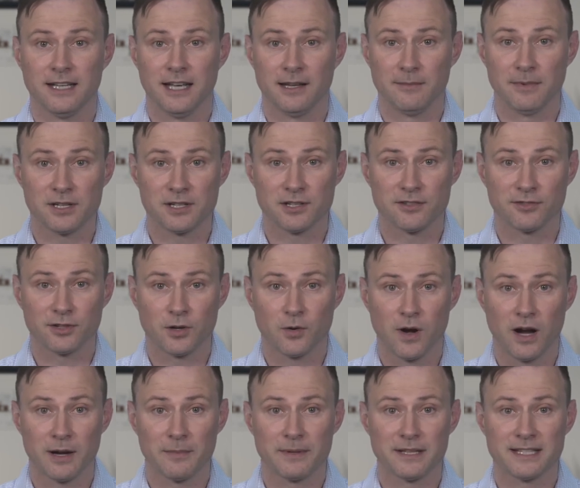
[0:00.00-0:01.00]
admissions
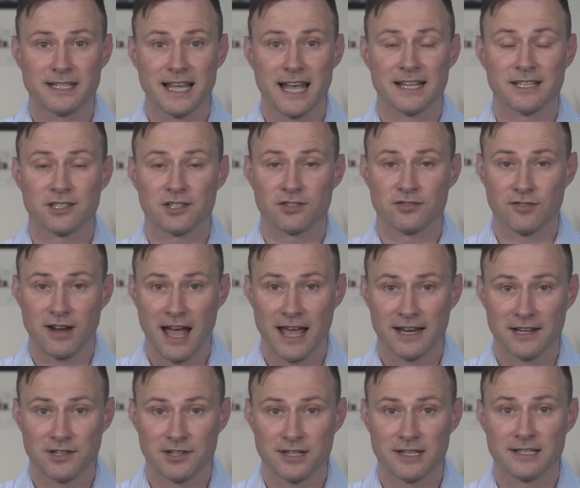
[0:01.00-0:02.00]
requirements, and
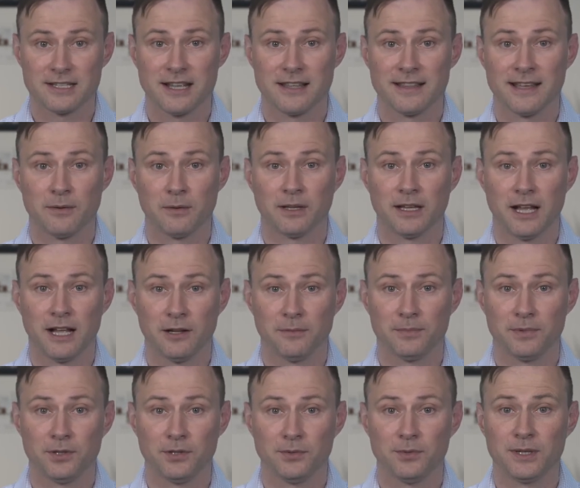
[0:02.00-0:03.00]
strategies that will
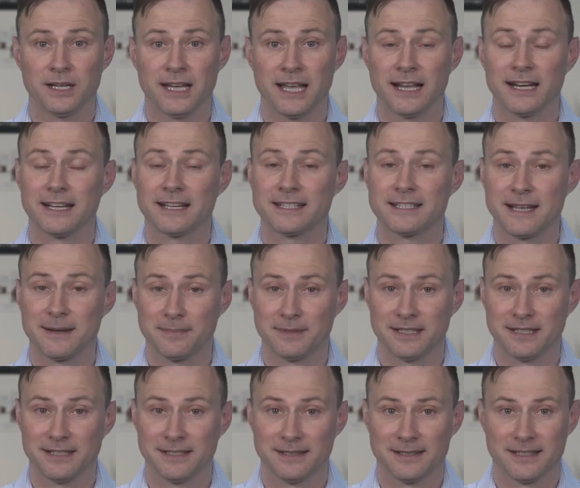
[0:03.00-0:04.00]
help you get
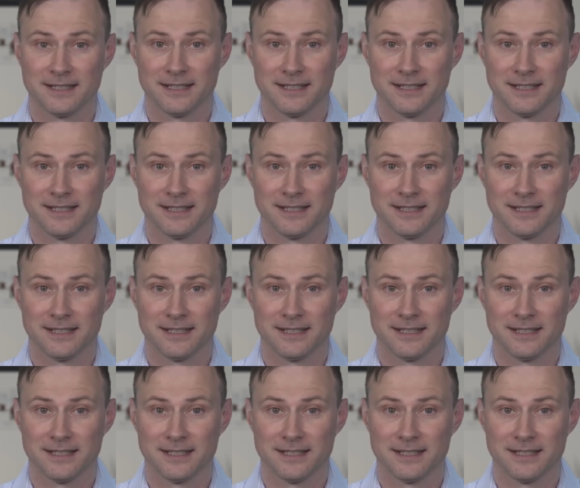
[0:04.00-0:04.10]
accepted.